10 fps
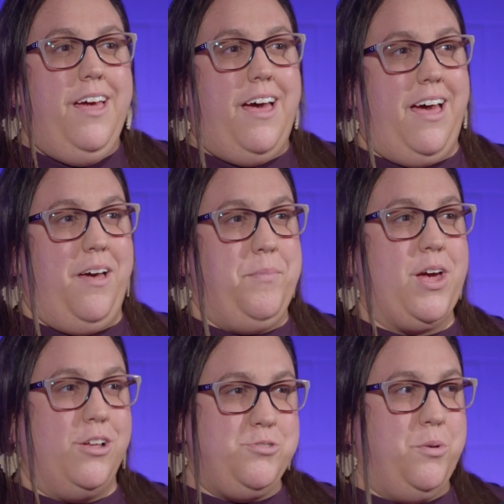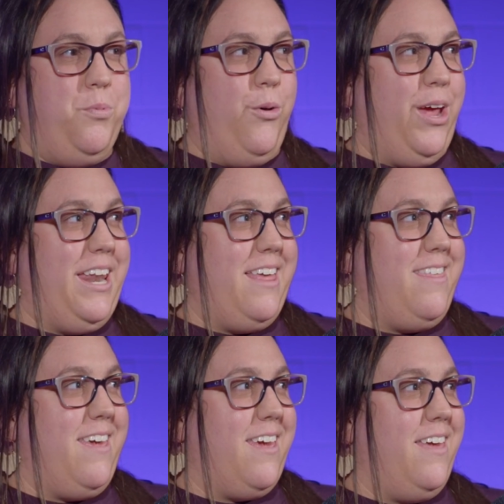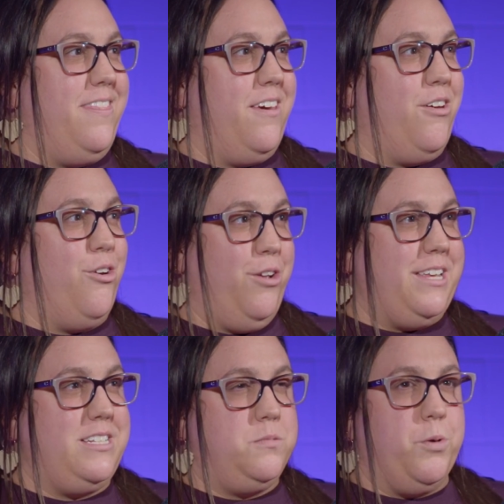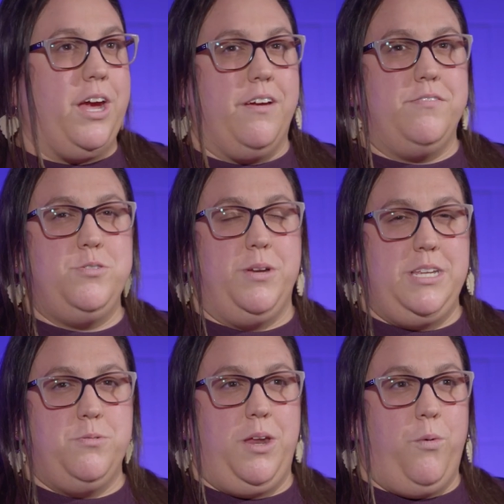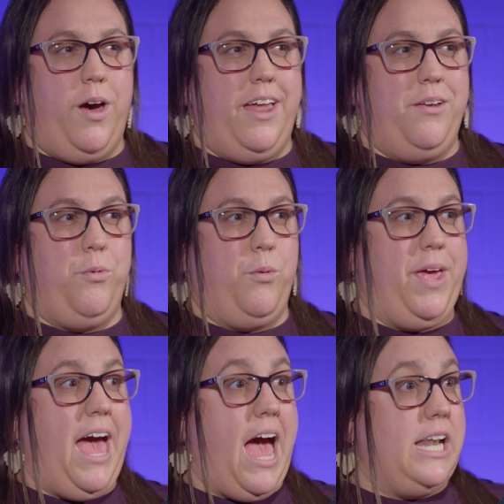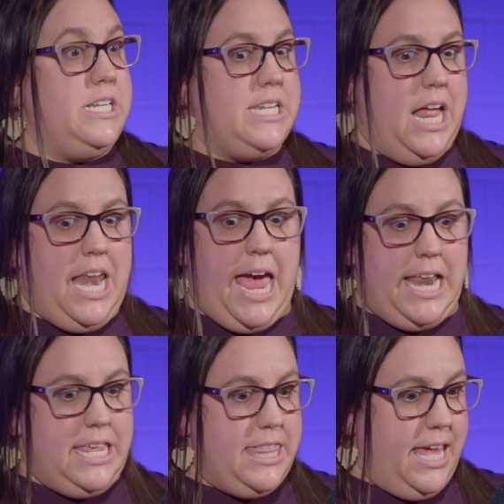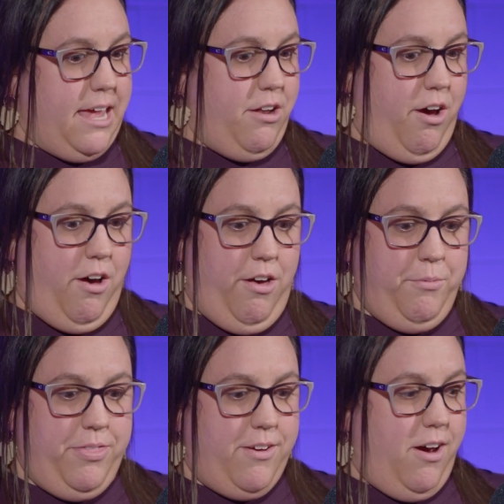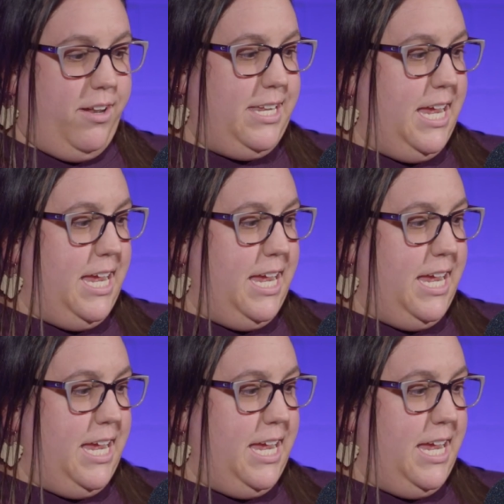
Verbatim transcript: um, it got to a point I think in the early spring of 2021 where we hadn't done anything at all with the cotton